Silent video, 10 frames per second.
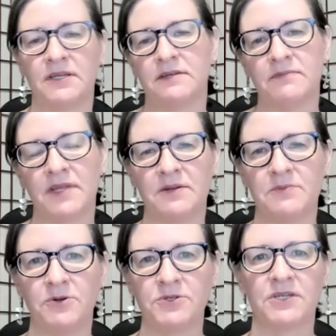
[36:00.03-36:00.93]
and
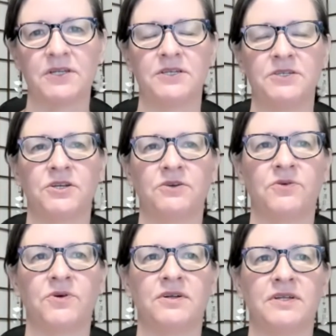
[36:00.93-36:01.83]
emotion in
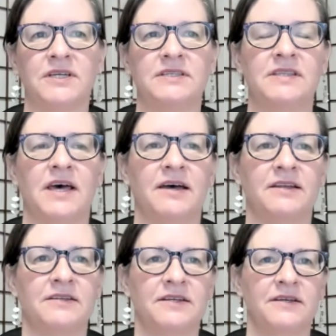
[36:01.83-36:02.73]
general is
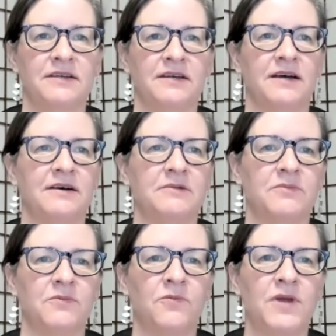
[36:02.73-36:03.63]
that
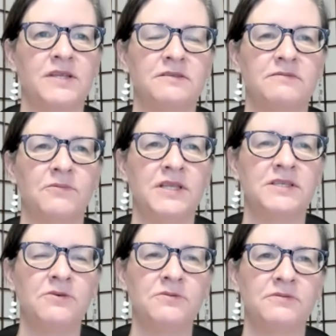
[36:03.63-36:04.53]
we
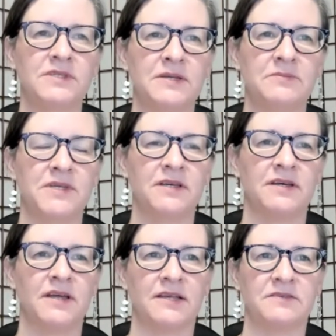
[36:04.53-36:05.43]
don't seem
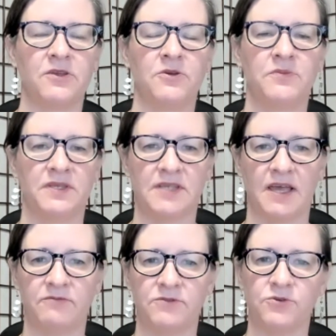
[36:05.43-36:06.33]
to, as humans,
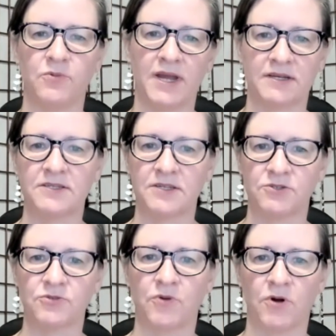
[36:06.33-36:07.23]
have direct
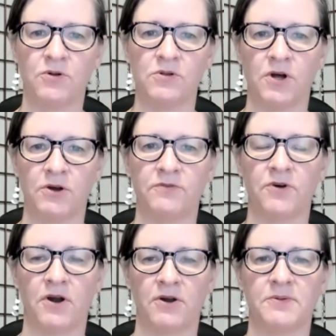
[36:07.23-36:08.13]
control
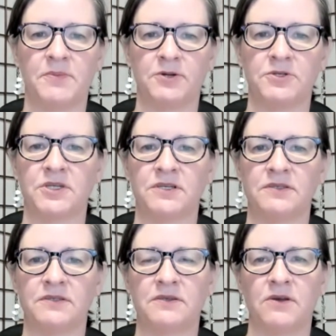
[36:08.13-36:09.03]
over our
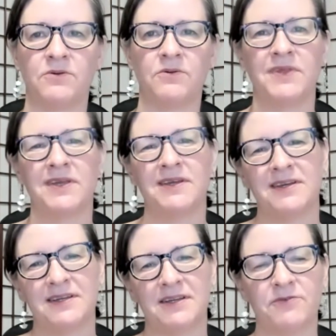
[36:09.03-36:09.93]
emotions. So
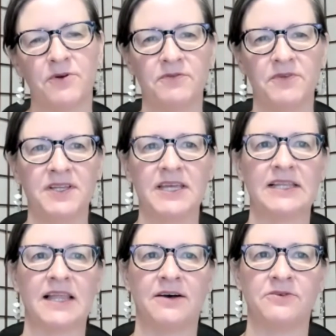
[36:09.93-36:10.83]
if we're feeling
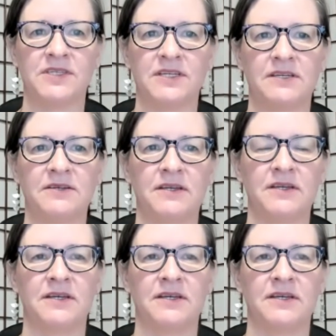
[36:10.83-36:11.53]
lousy,